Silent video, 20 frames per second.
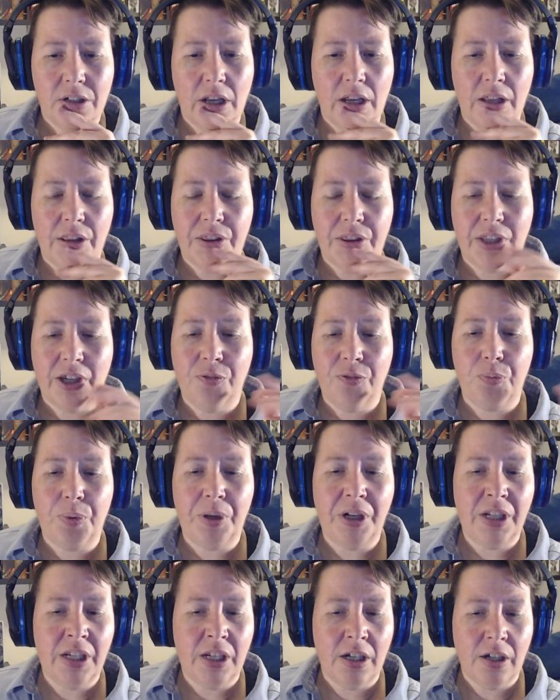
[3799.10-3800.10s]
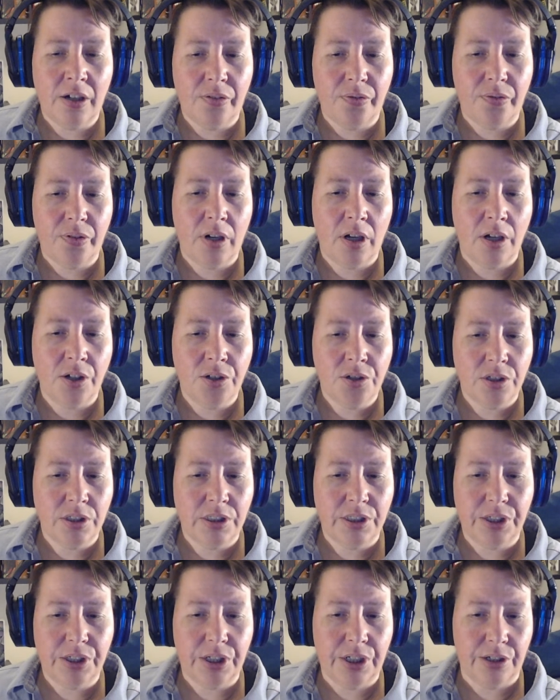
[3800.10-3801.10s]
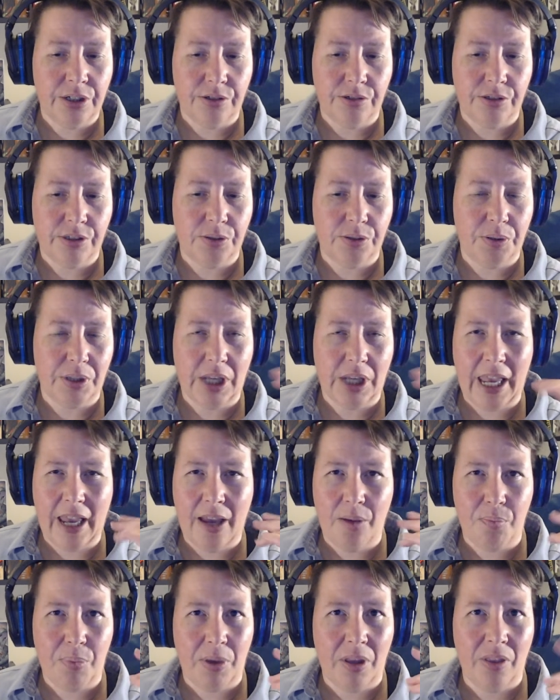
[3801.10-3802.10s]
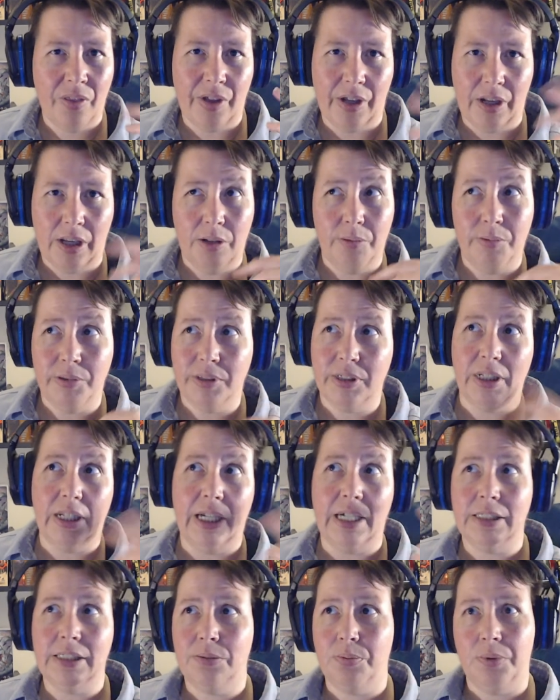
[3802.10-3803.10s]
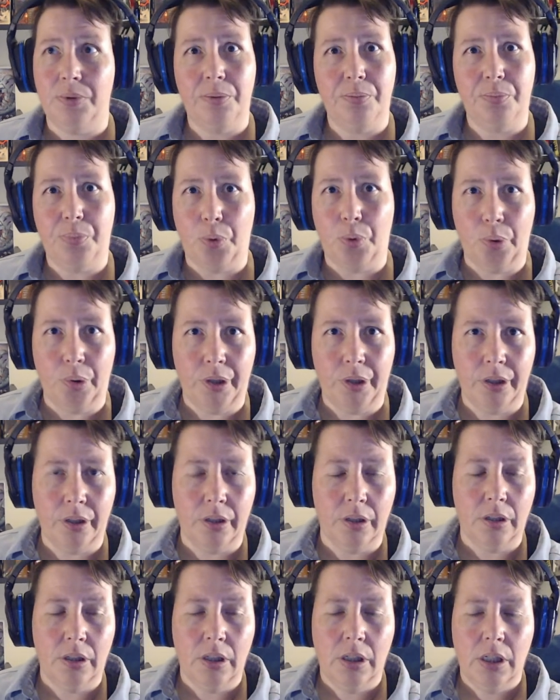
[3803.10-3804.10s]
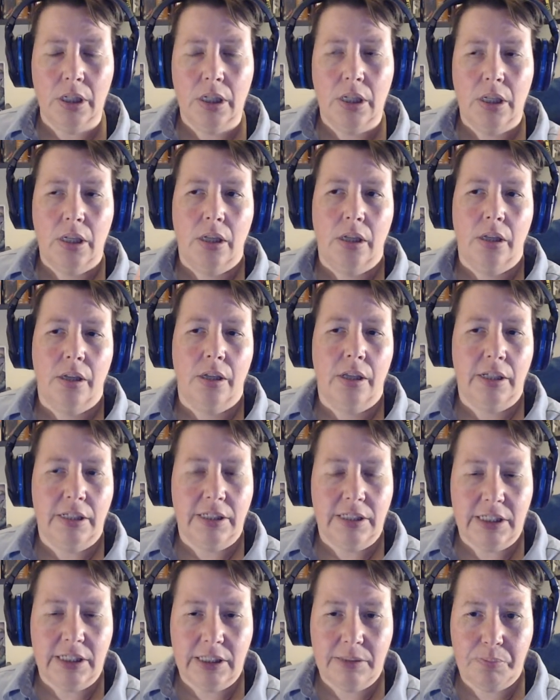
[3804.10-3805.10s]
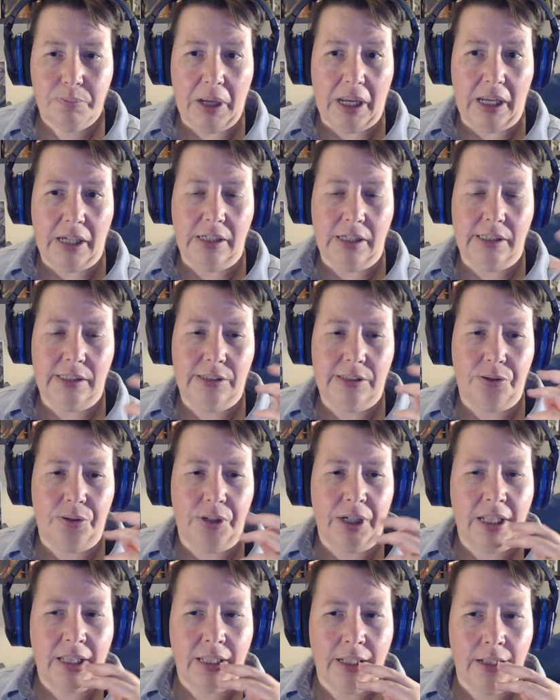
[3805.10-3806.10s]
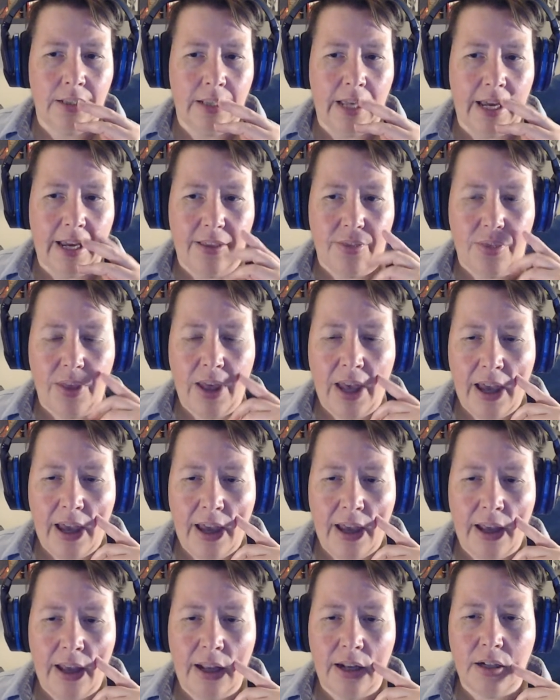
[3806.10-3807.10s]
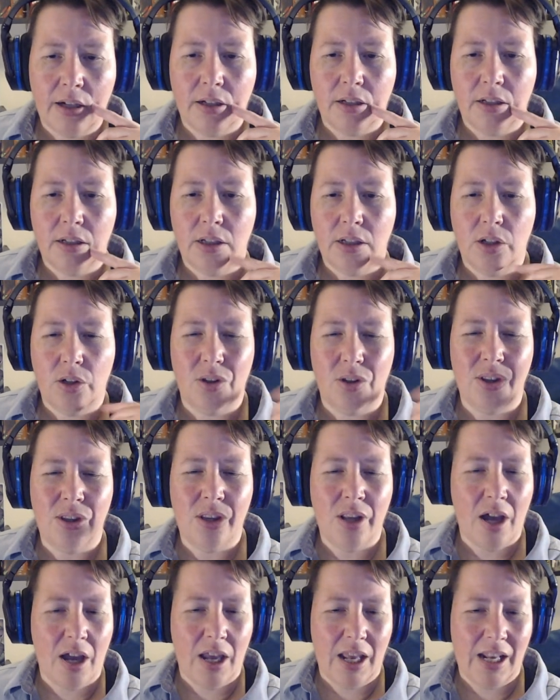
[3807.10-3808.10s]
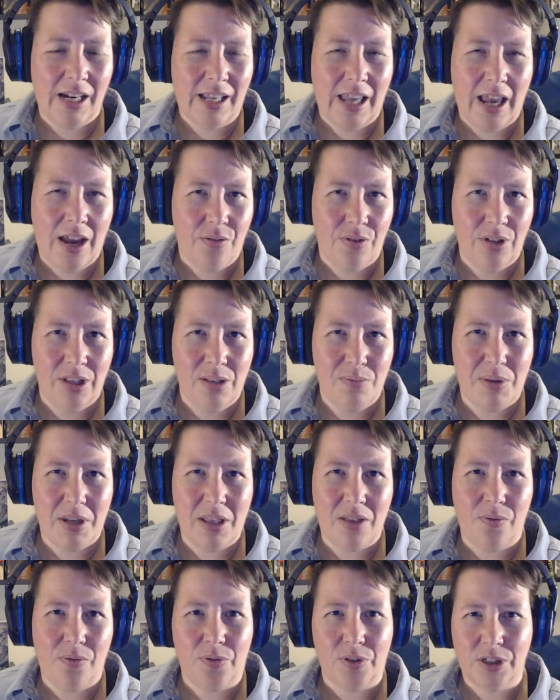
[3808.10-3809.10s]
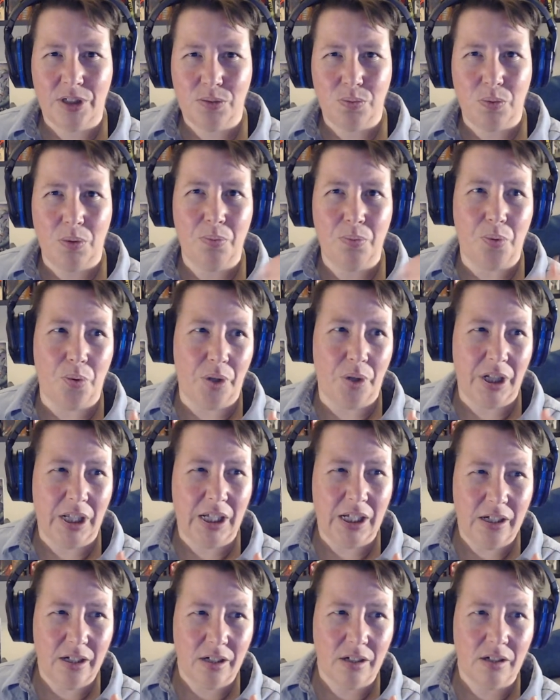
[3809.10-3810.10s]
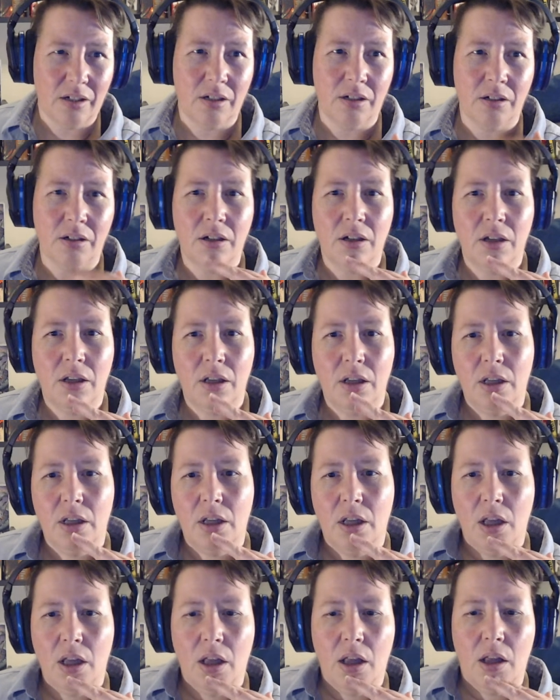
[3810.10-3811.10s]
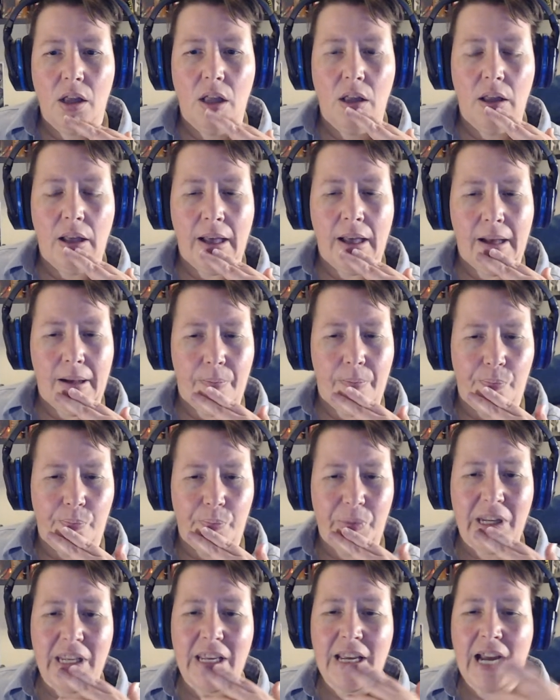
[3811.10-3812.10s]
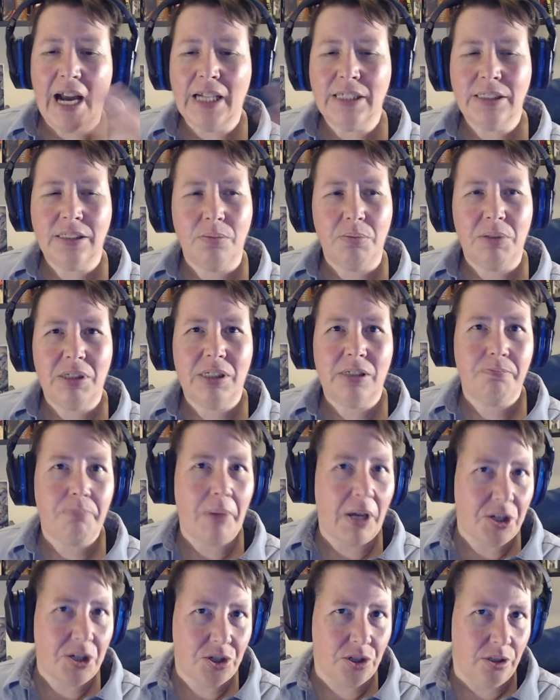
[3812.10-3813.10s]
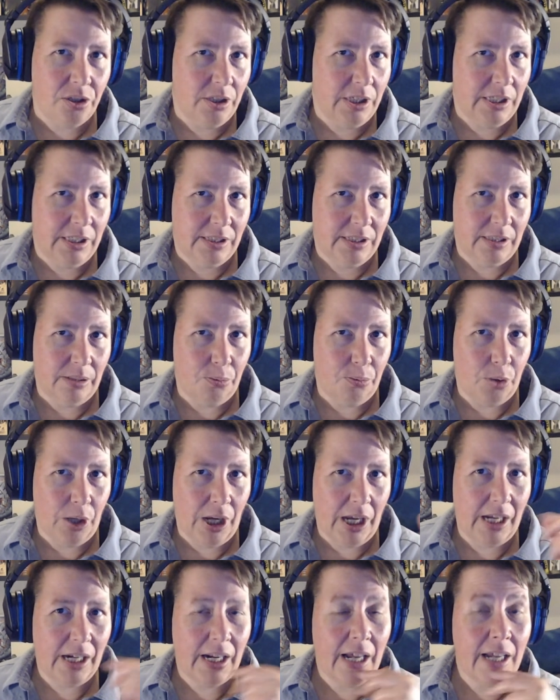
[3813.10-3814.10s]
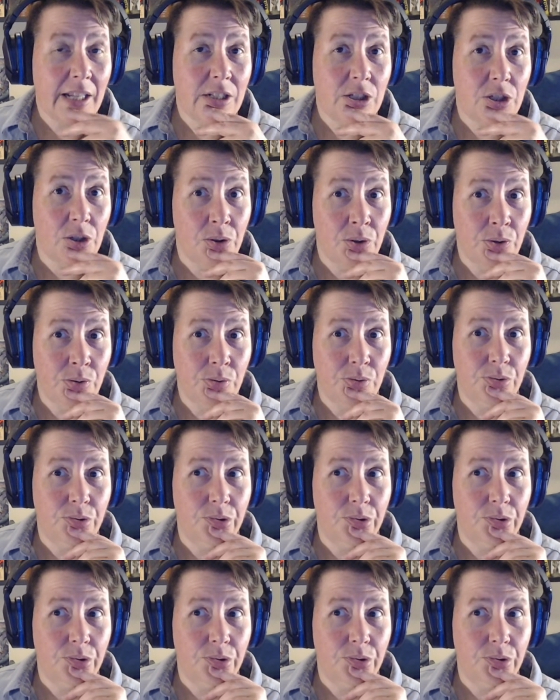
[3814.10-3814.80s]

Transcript: they've been here for hundreds of years, so it can't be that he was the last one born in space or anything like that. And can't really be the first one born here. But he has to be special in some way, and I don't